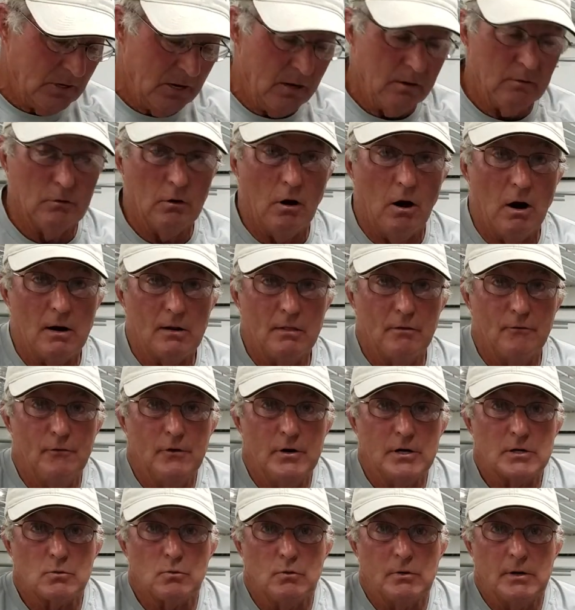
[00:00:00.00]
A lot of the
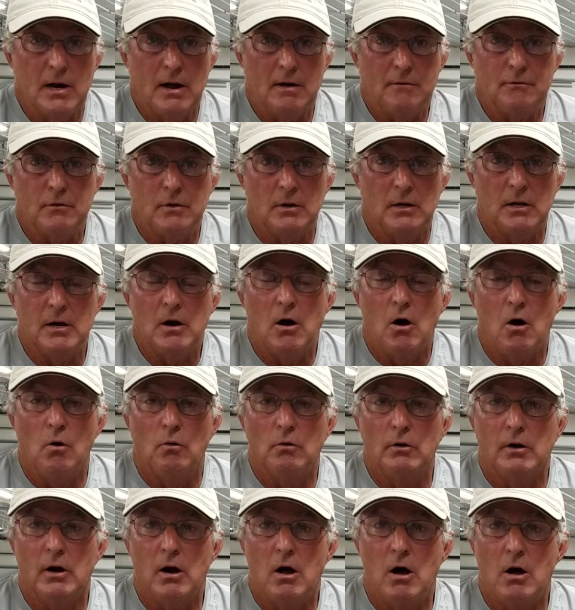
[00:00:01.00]
fish were definitely
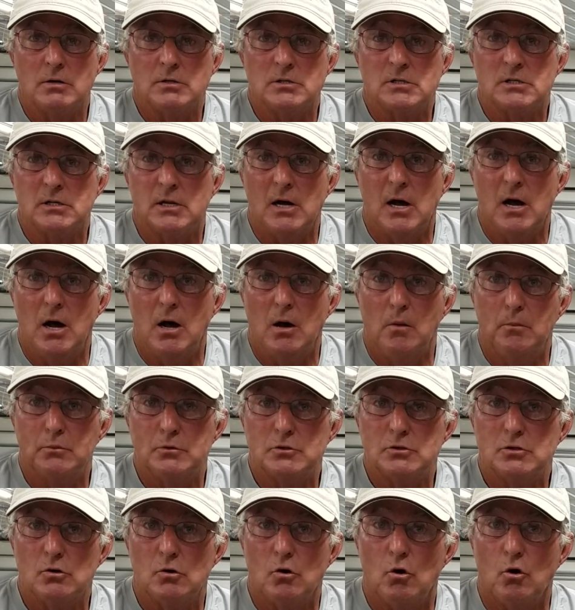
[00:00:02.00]
holding on stumps
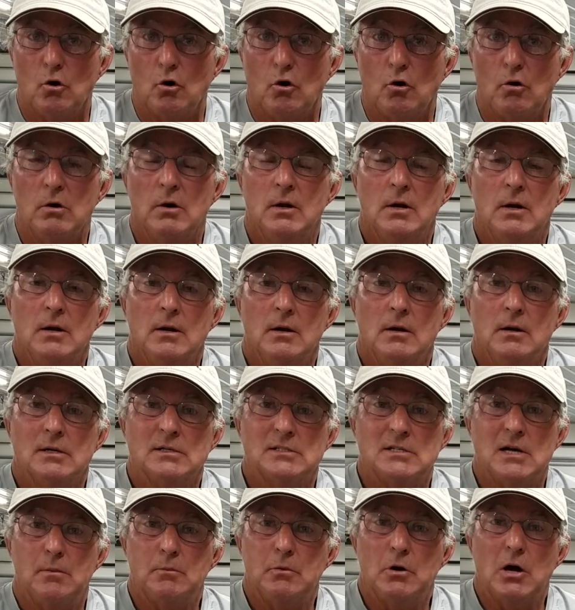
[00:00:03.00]
or
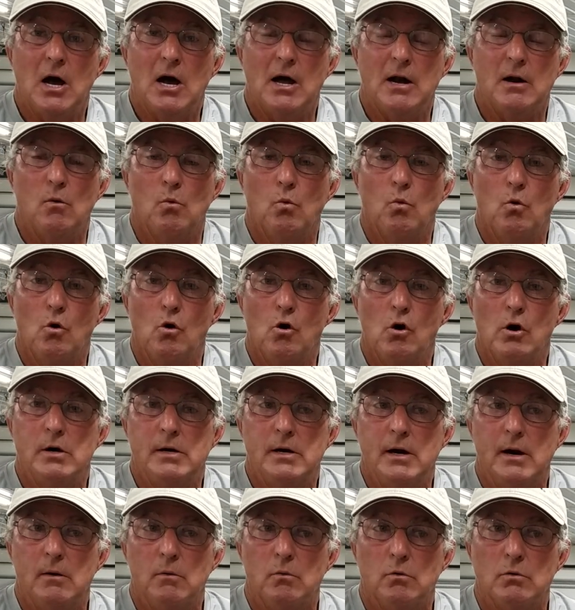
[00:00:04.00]
some kind of wood
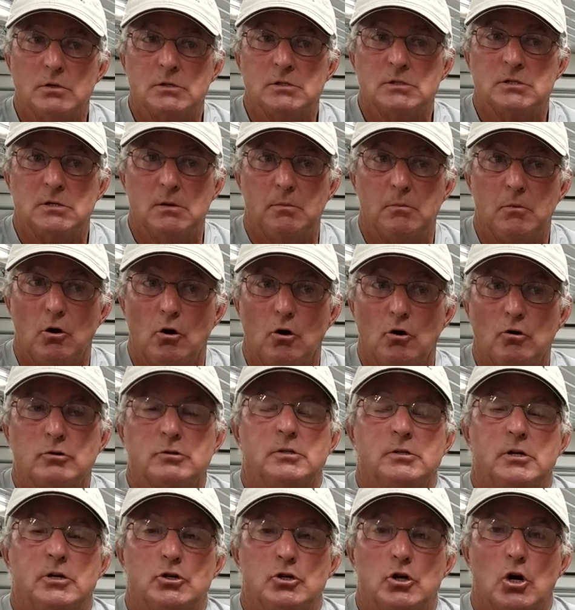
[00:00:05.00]
that was
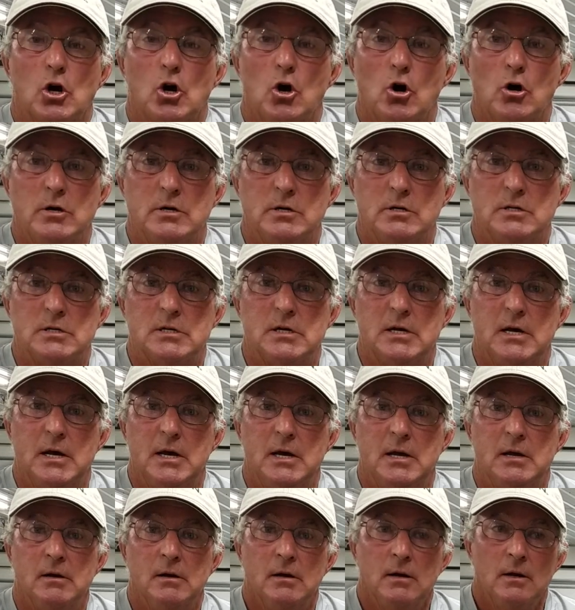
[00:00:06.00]
submerged that you couldn't
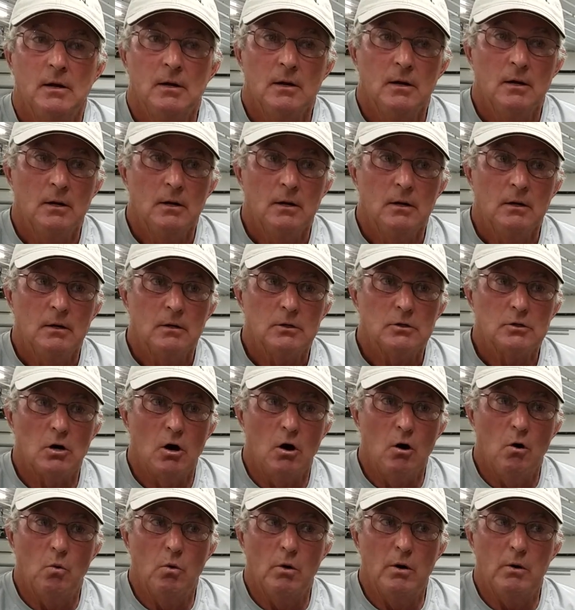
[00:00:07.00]
see.
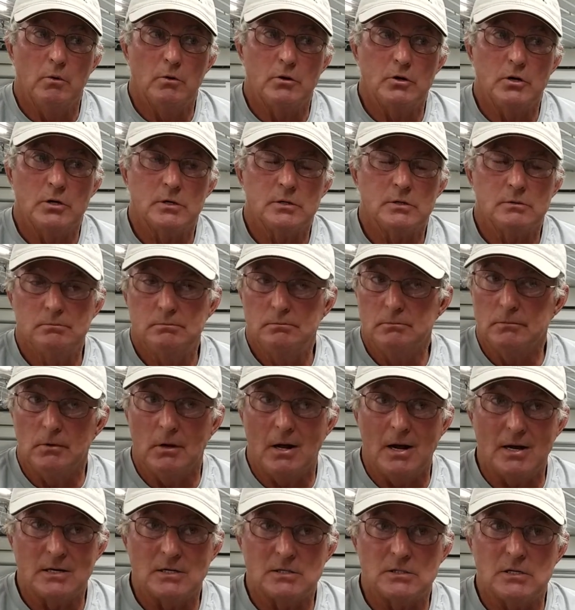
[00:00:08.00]
So we were just,
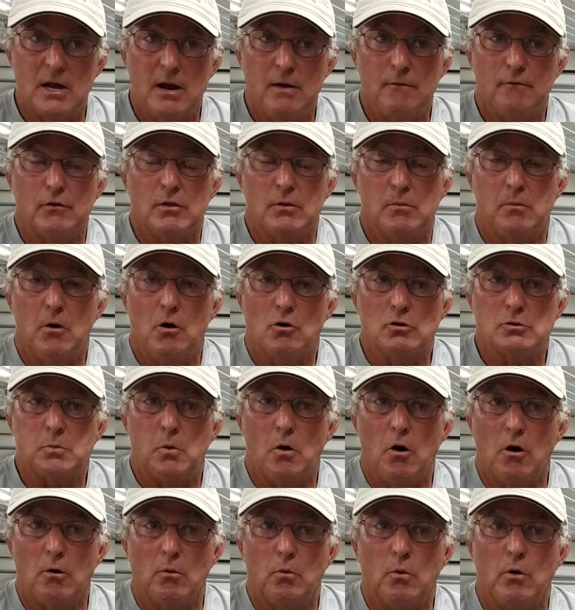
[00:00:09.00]
like I say, for the most
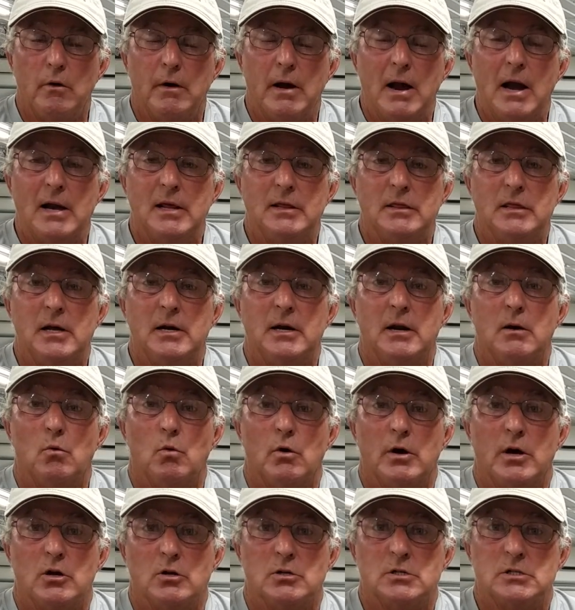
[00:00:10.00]
part, we anything that
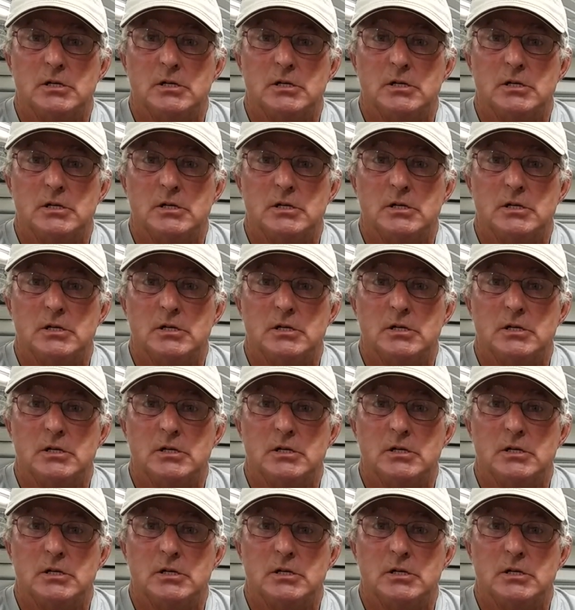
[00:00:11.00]
we could